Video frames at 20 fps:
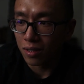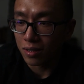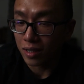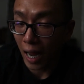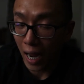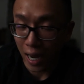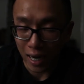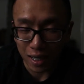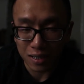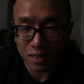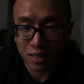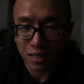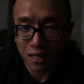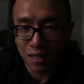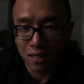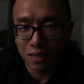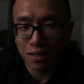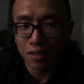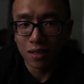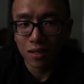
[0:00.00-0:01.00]
task
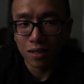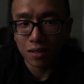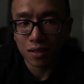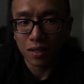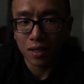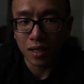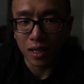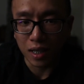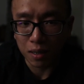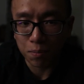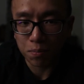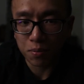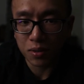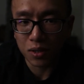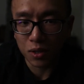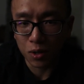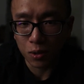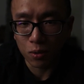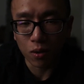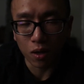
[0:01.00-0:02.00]

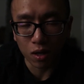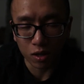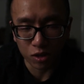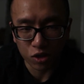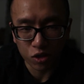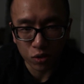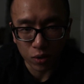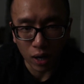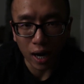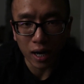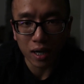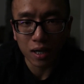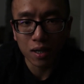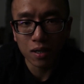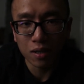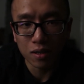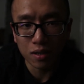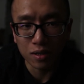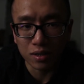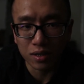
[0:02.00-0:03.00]
keeps you on track
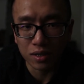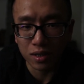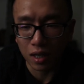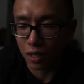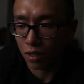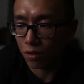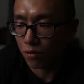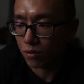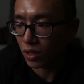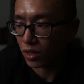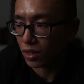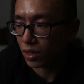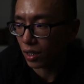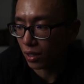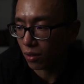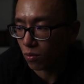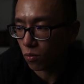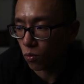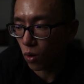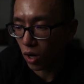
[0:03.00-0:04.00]
instead of just
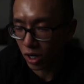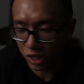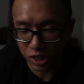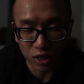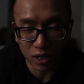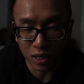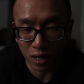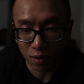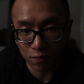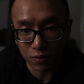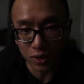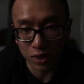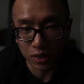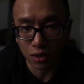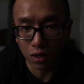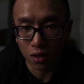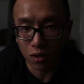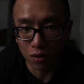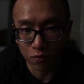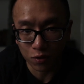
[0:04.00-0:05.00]
like watching Netflix
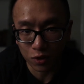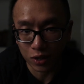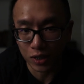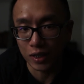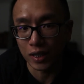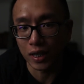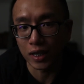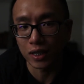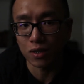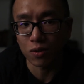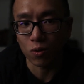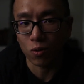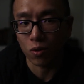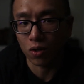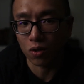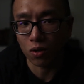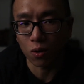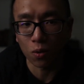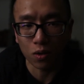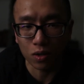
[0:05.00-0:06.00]
all freaking nights
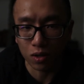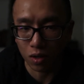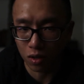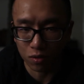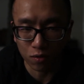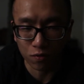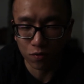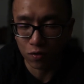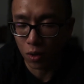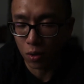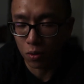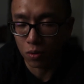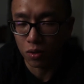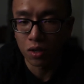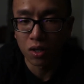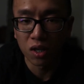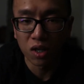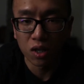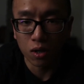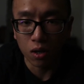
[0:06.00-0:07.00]
or going on your phone
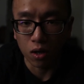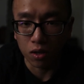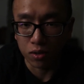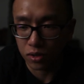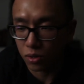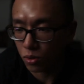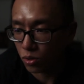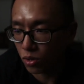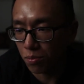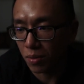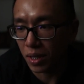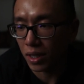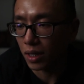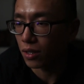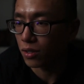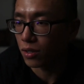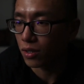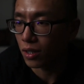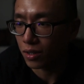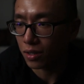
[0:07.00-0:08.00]
on social
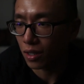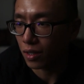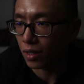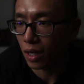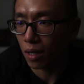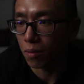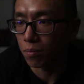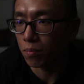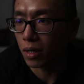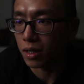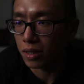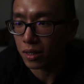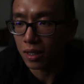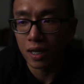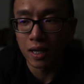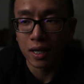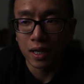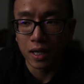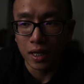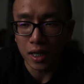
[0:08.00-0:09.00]
media and things like that. But
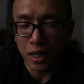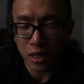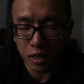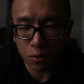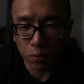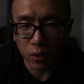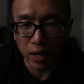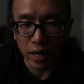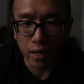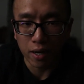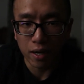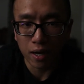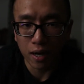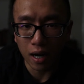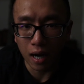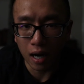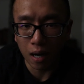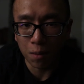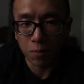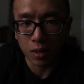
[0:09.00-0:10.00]
either way,
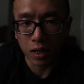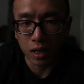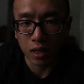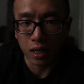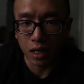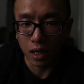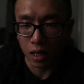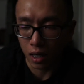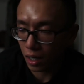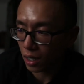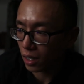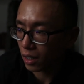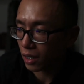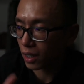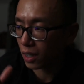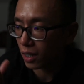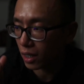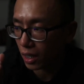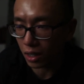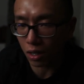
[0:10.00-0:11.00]
I'm going to
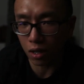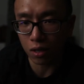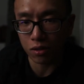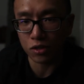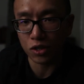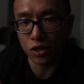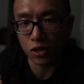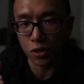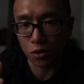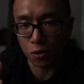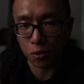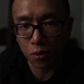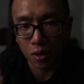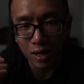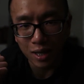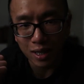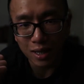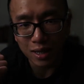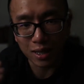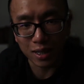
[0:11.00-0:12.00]
get on to
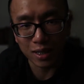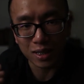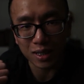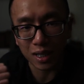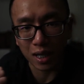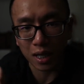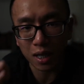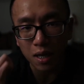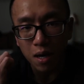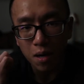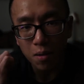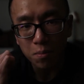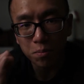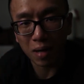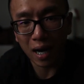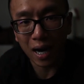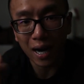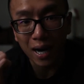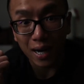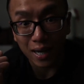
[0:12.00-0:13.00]
listing
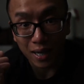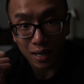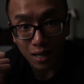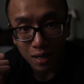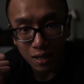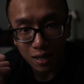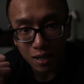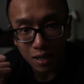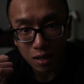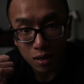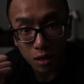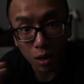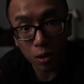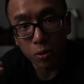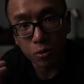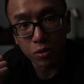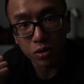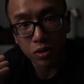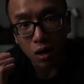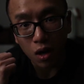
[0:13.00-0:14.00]
my
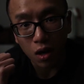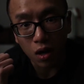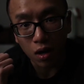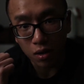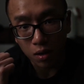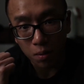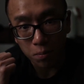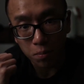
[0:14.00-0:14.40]
clothes on